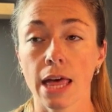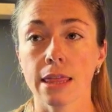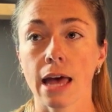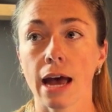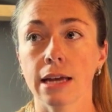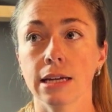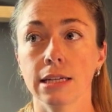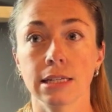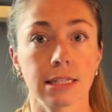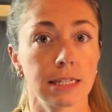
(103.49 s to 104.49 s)
that
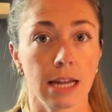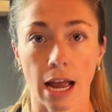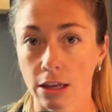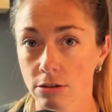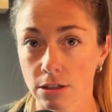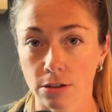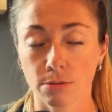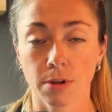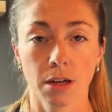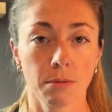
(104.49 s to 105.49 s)
does not use
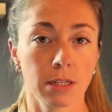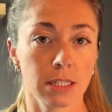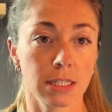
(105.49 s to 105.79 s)
aluminum and